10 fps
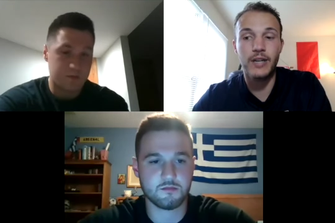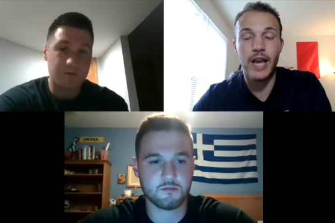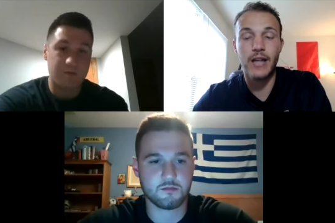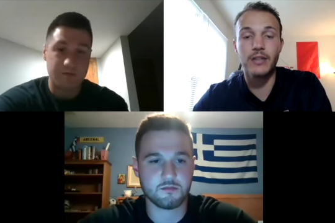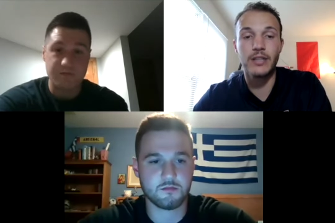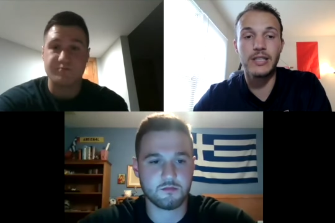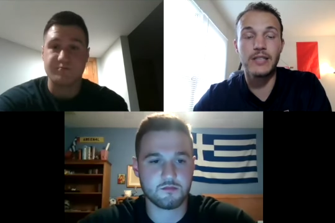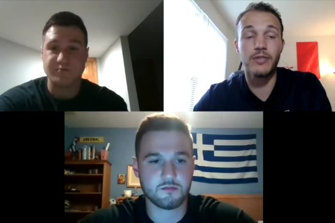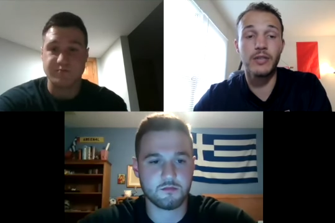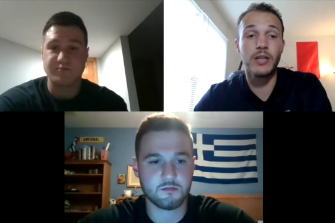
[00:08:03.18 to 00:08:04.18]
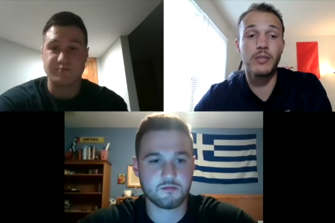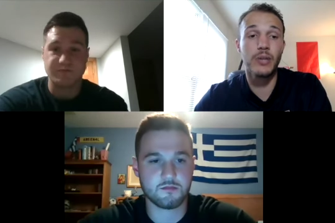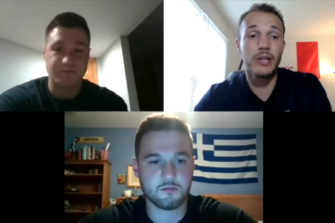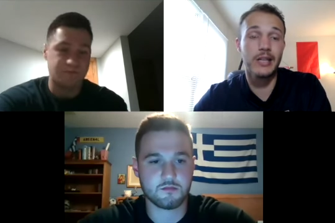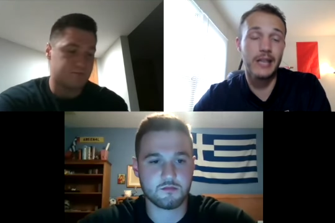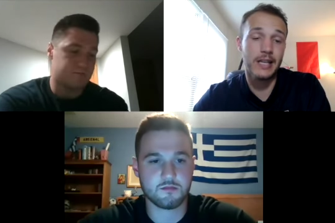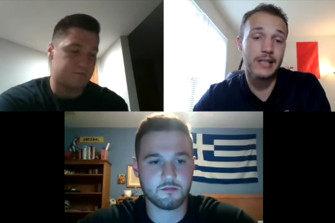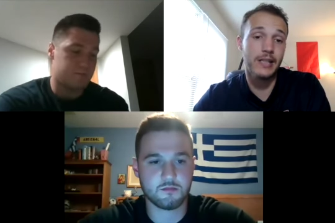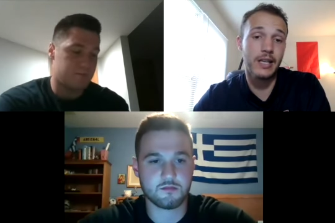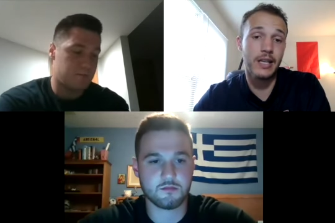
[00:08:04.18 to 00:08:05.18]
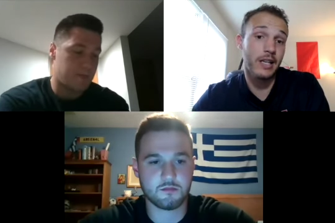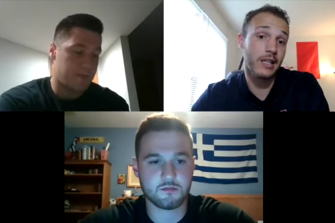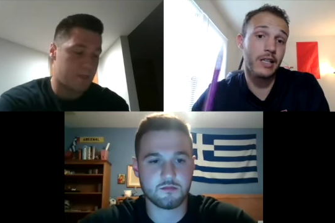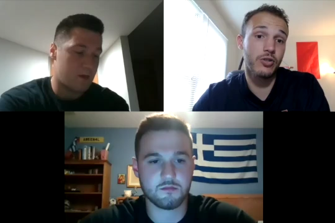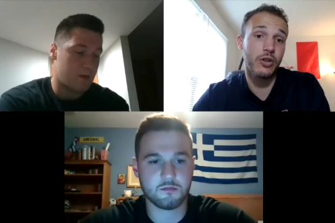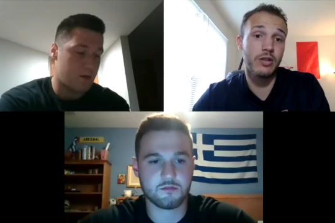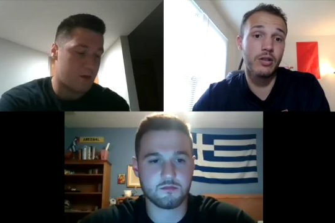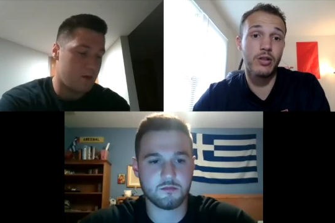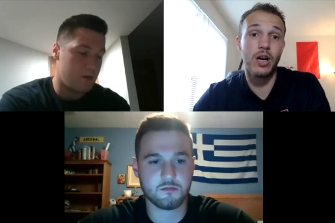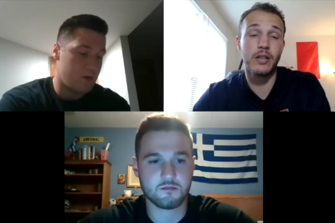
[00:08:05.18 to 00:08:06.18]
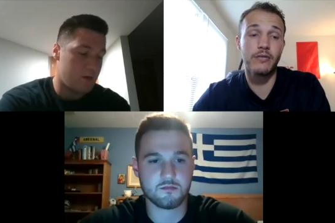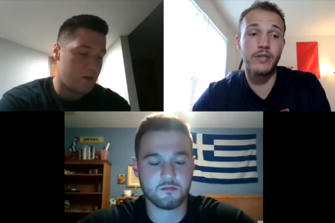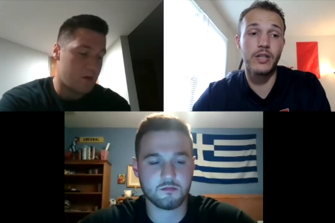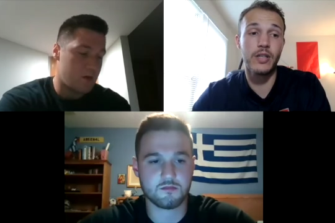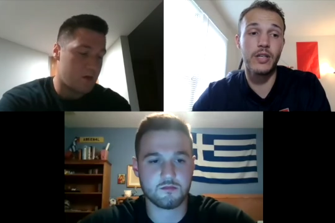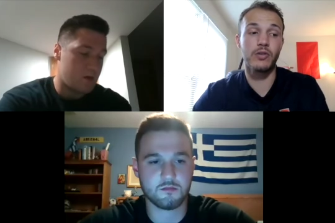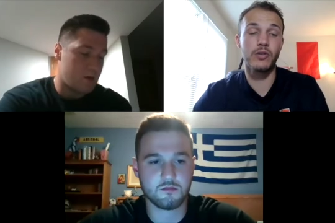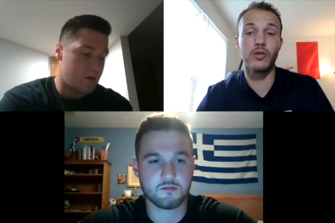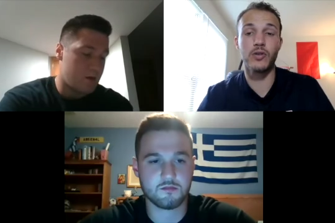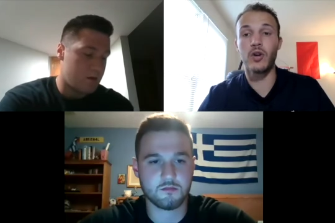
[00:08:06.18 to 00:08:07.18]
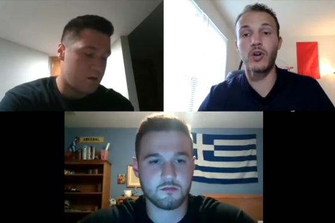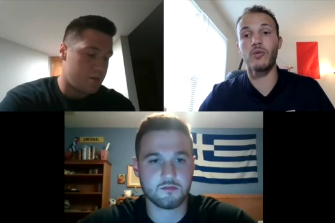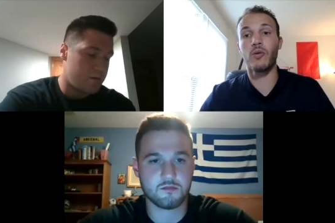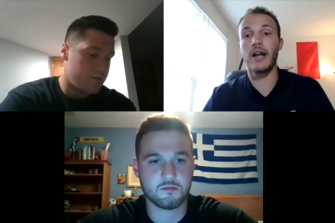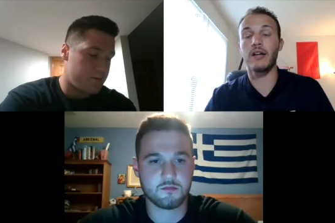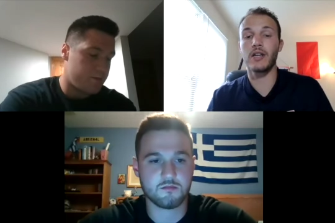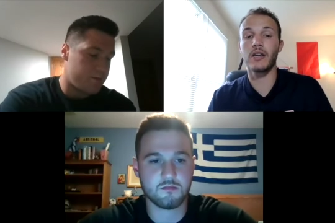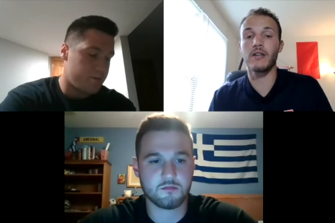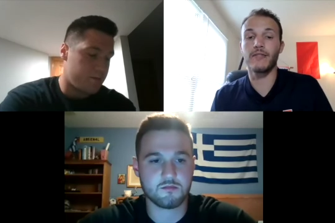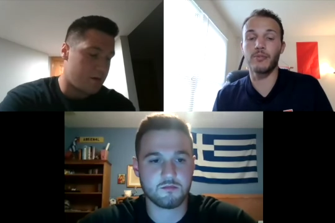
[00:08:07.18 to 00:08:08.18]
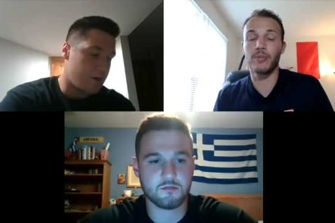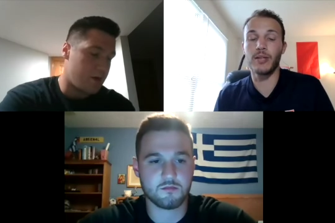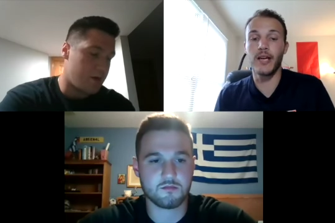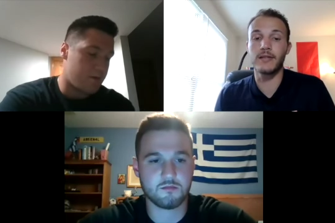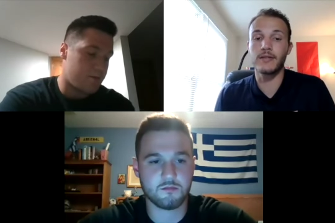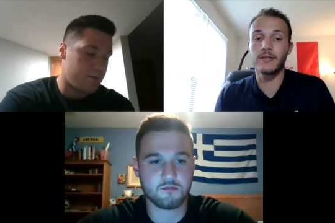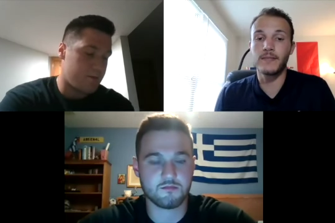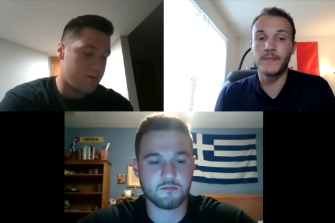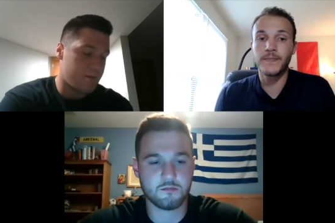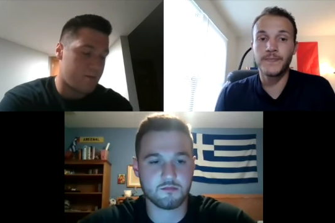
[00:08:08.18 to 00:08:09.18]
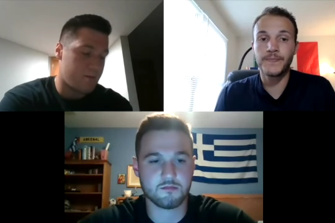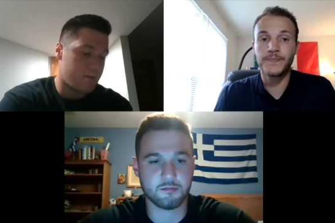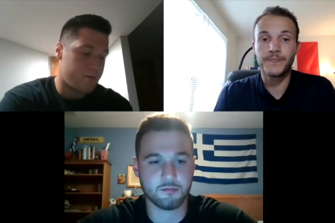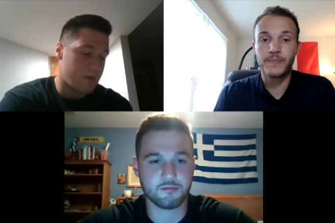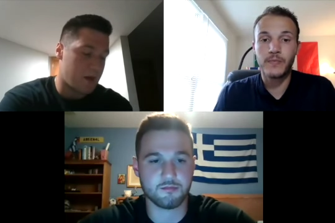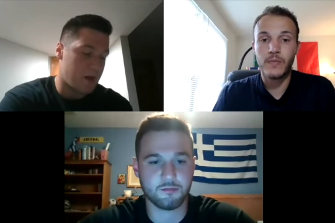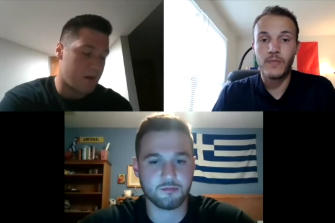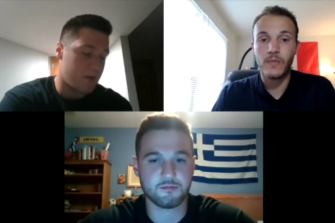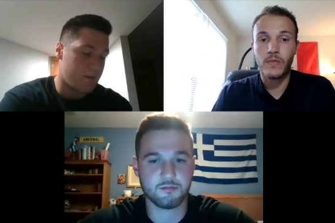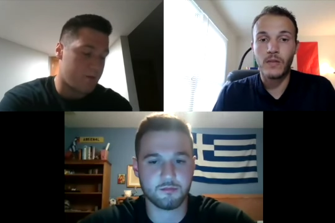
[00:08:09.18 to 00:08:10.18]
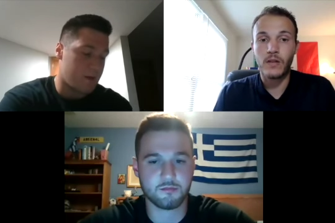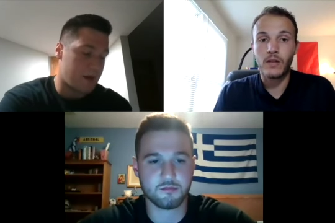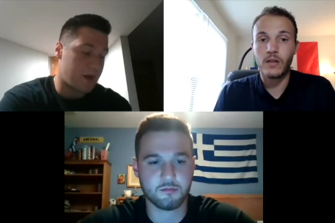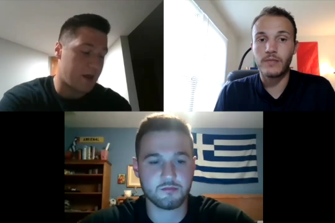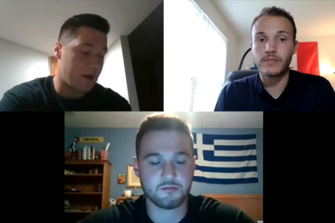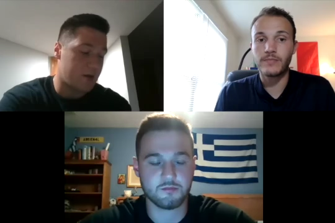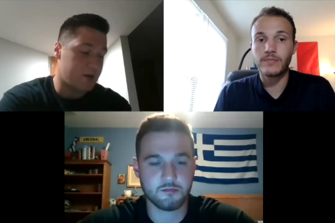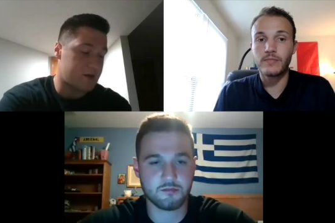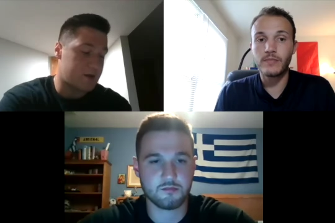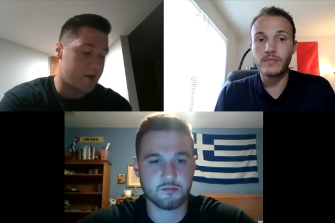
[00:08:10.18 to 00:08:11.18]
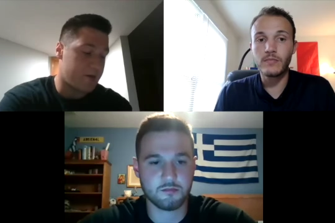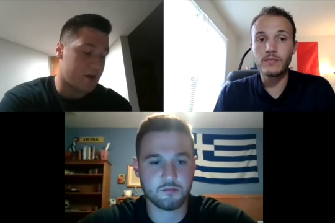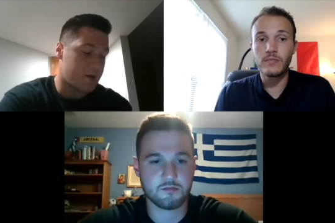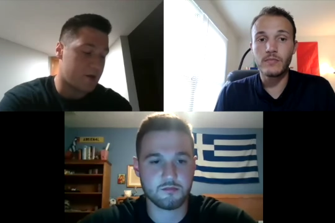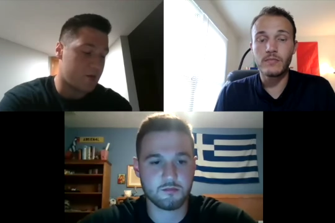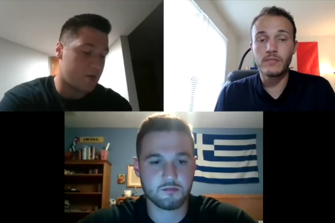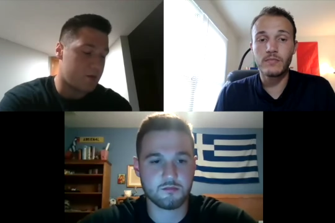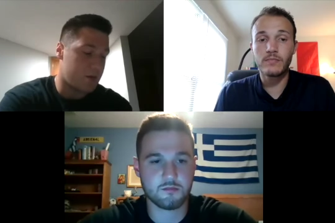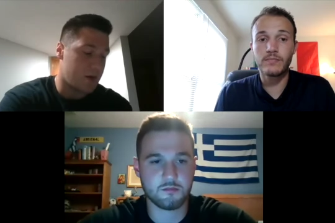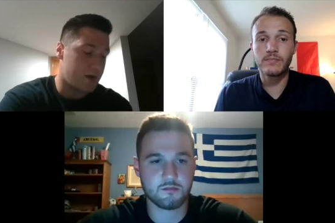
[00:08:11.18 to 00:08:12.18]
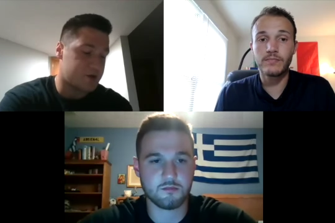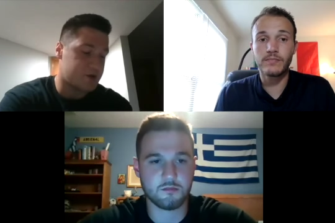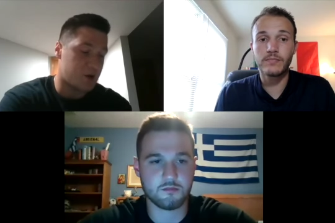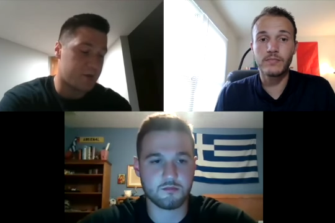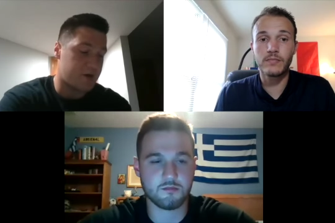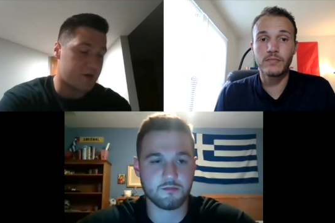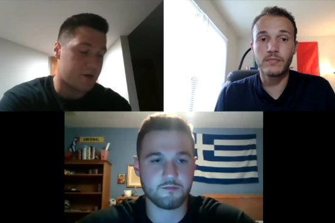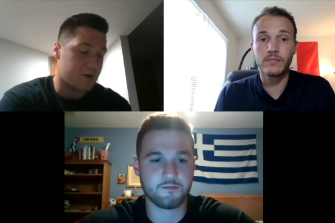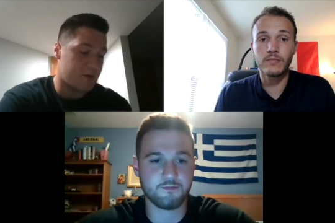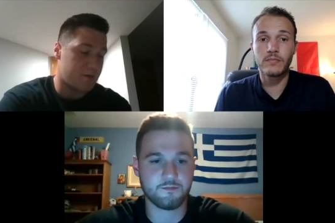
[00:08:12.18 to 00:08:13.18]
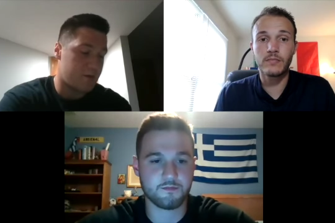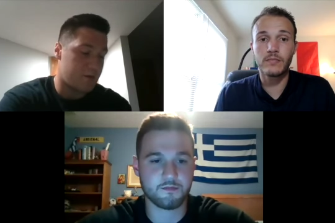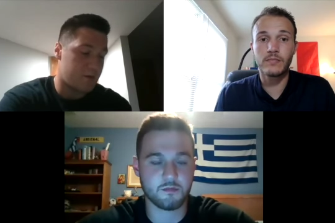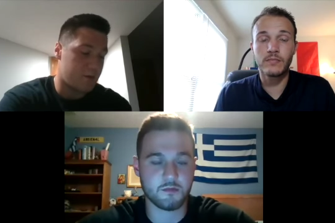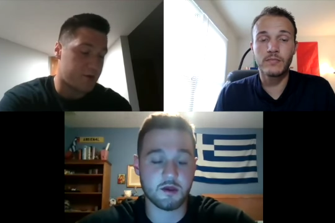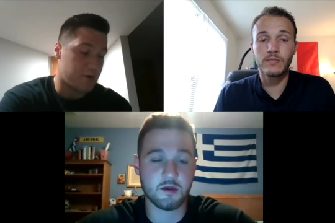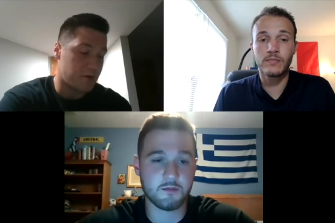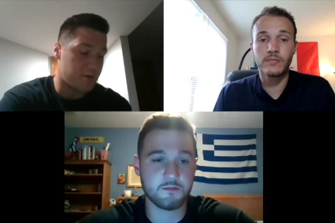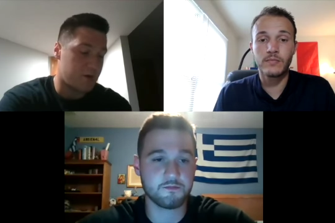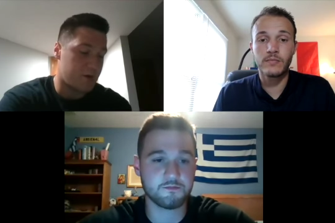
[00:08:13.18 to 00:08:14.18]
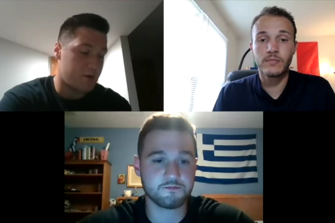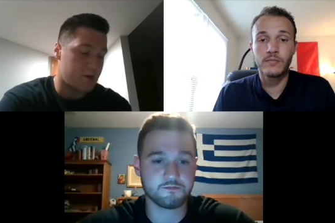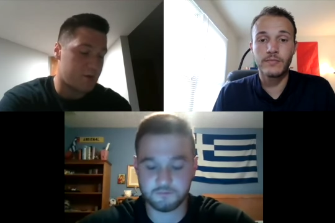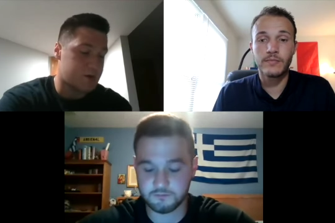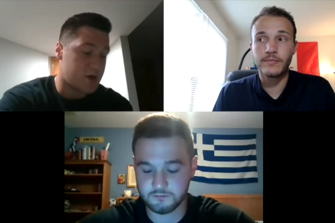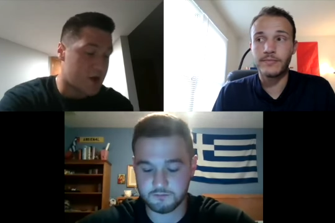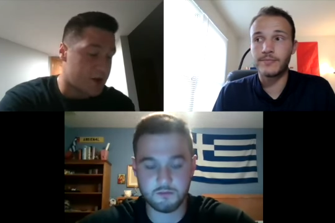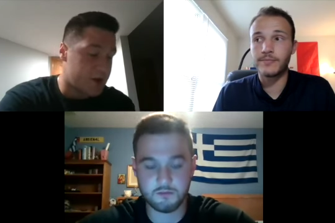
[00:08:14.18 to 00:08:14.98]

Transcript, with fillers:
Speaker 1: handle it differently. But that's an that's an interesting thought of you know who who do you want out there for PKs?
Speaker 2: Mm-hmm. And Chiellini's not back too. They had Acerbi starting, yeah. which he got an